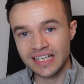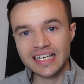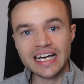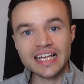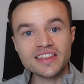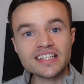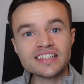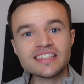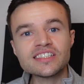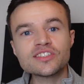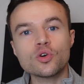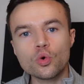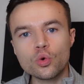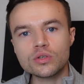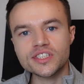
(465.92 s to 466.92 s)
and this is
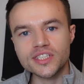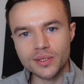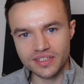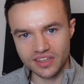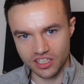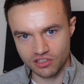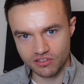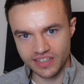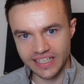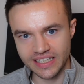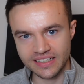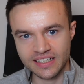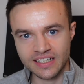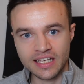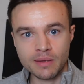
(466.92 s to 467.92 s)
also in the
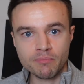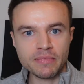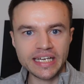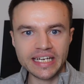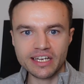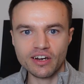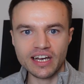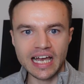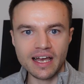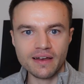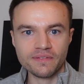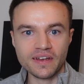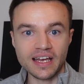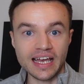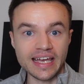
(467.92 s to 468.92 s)
green, meaning I
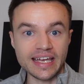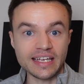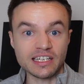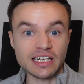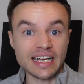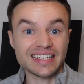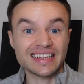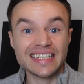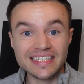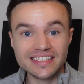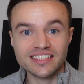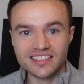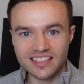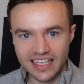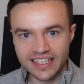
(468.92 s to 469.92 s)
have a clean
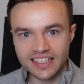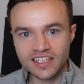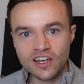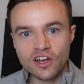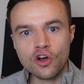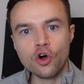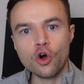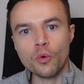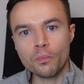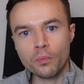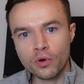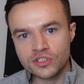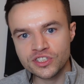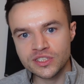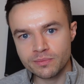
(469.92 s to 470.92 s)
slate of
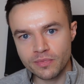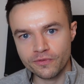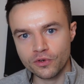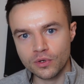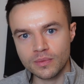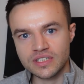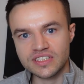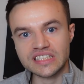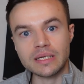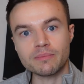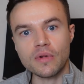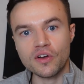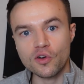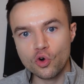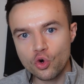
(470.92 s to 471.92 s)
positive performance
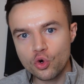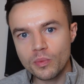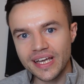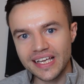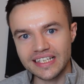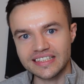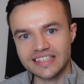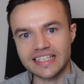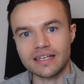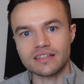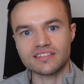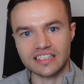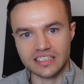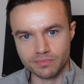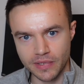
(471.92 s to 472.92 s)
among all my ETFs
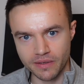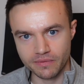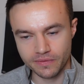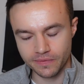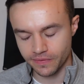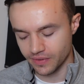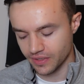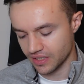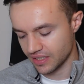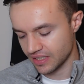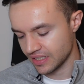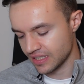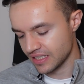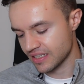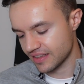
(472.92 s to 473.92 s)
this month.
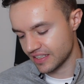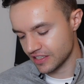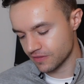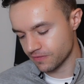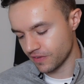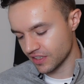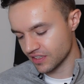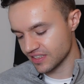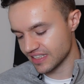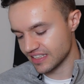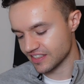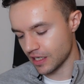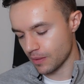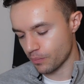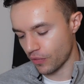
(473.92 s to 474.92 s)
This fund
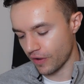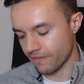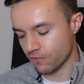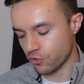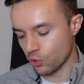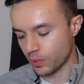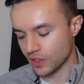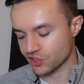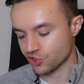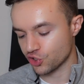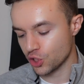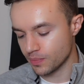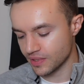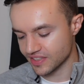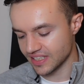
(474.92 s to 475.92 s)
is up by
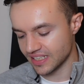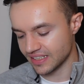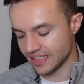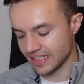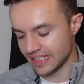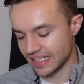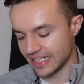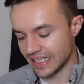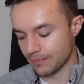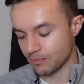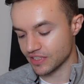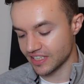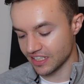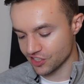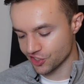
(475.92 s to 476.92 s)
4.2% in
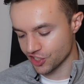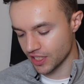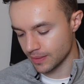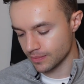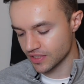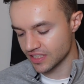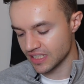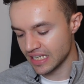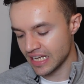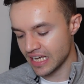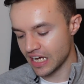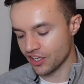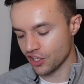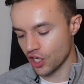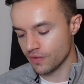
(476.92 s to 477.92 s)
percentage terms
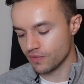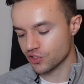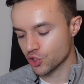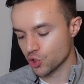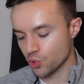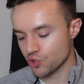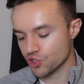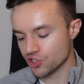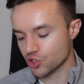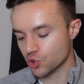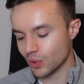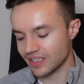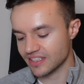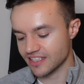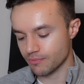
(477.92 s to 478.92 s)
and over
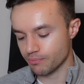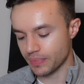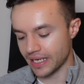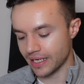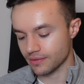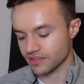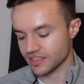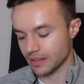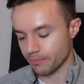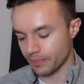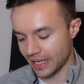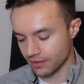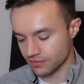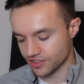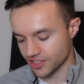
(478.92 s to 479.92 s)
£227 in pound